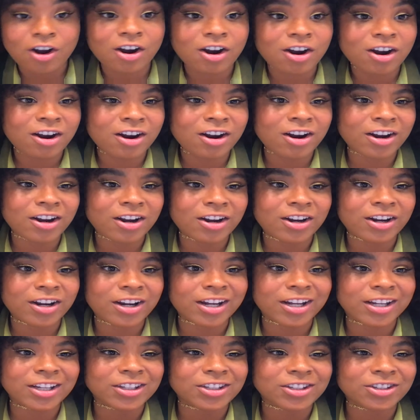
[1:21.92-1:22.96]

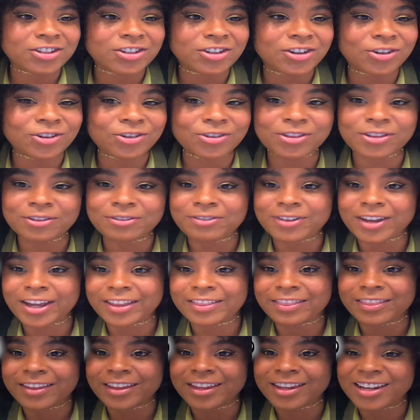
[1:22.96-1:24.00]
are, you know, the
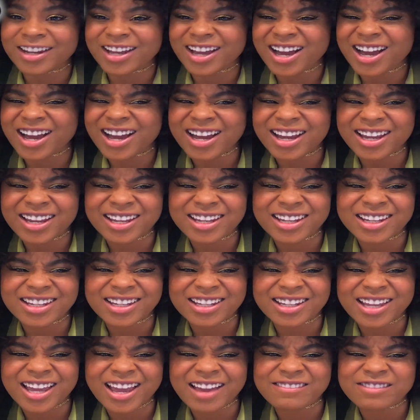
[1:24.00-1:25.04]
fact that
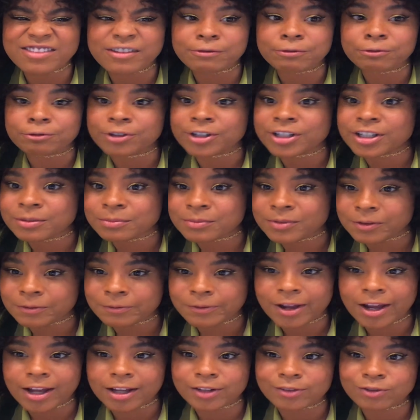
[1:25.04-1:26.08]
I have the freedom
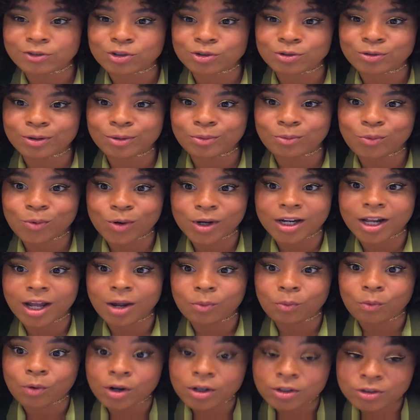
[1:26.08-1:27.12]
of kind of doing what
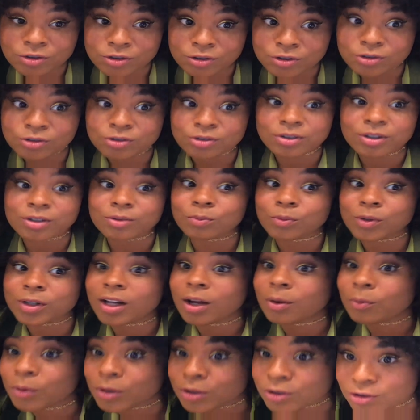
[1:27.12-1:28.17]
I want to do and when
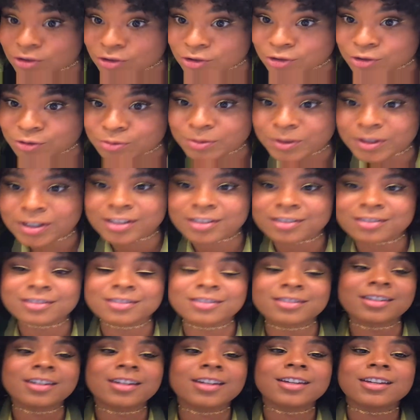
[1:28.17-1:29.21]
I want to do,
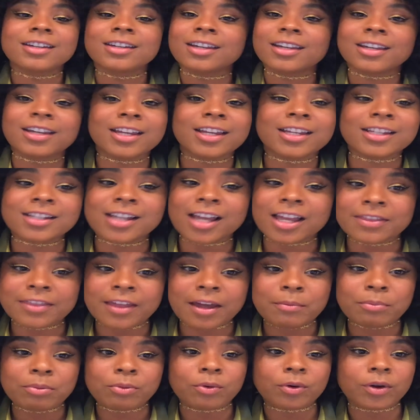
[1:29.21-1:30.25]
because at
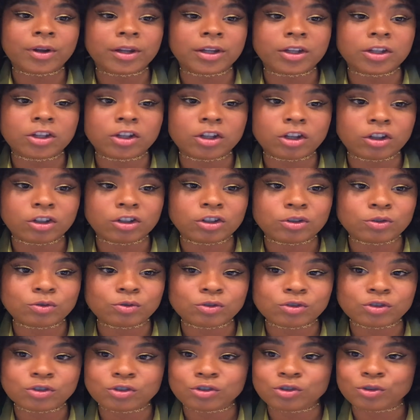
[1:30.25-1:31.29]
that point, you know,
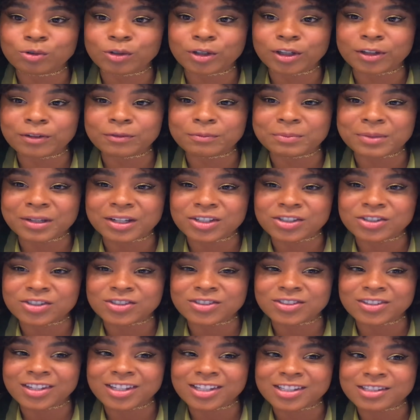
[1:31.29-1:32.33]
you're doing it
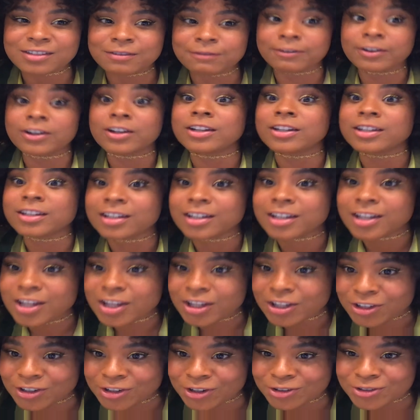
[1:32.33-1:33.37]
because it's fun,
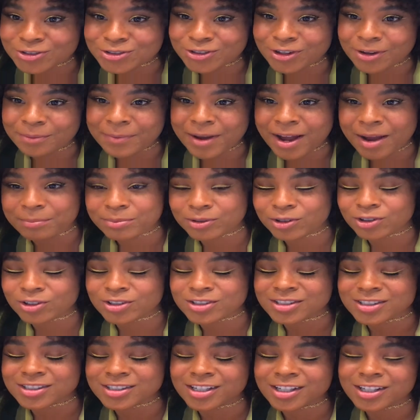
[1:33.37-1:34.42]
you know. So I'm hopping
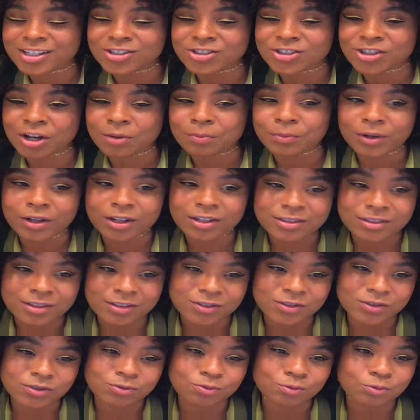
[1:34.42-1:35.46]
on stage not because
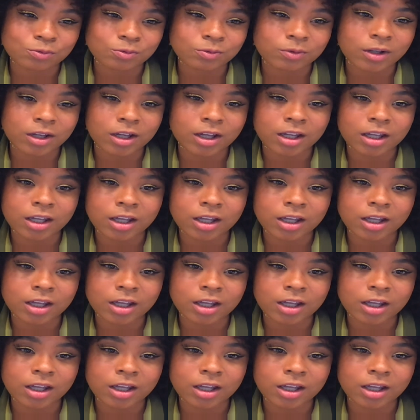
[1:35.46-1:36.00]
it's